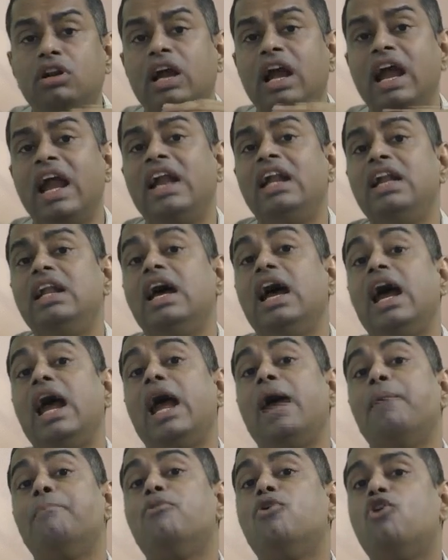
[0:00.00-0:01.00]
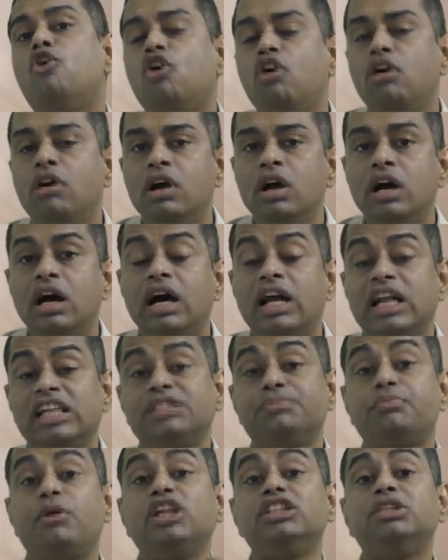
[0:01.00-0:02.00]
and above
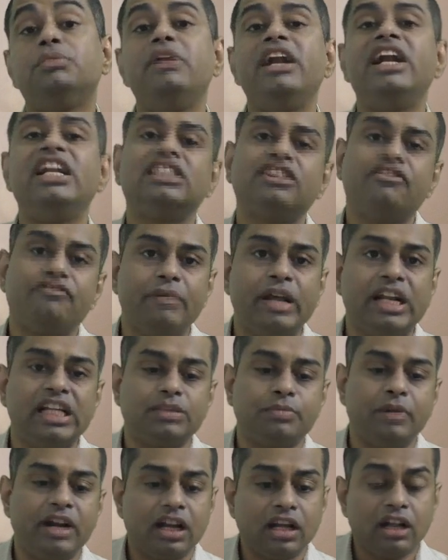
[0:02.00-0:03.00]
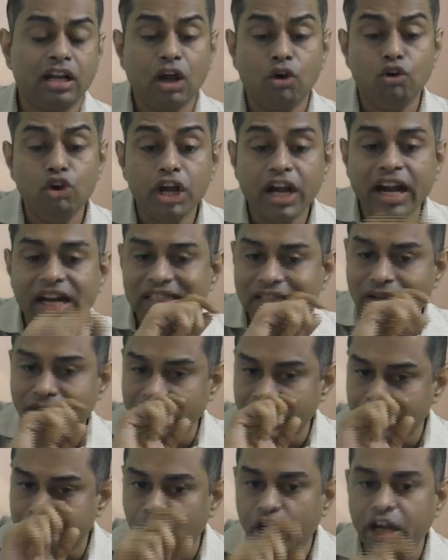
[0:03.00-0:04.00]
responsibilities of management. Now look at
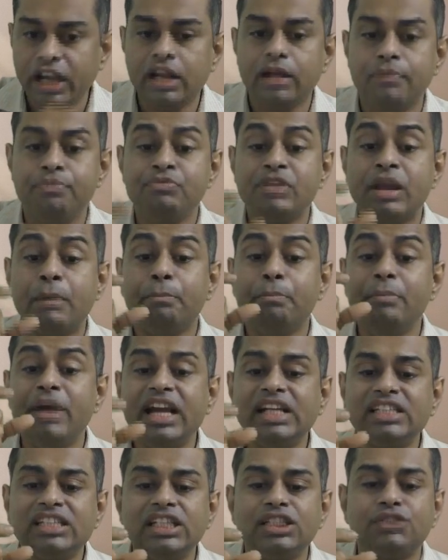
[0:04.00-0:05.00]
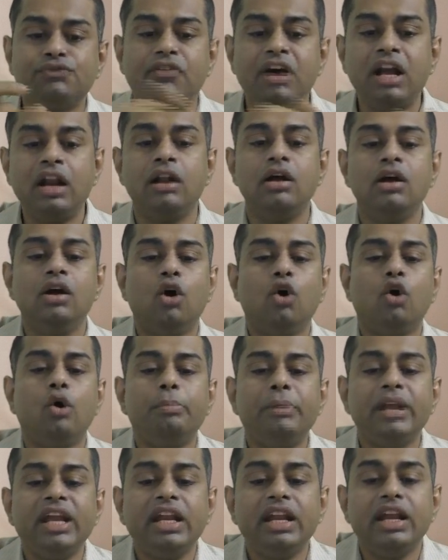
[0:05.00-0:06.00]
7th point, basis for
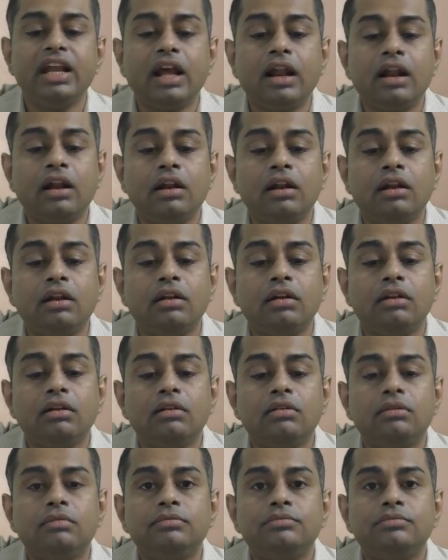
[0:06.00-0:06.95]
opinion.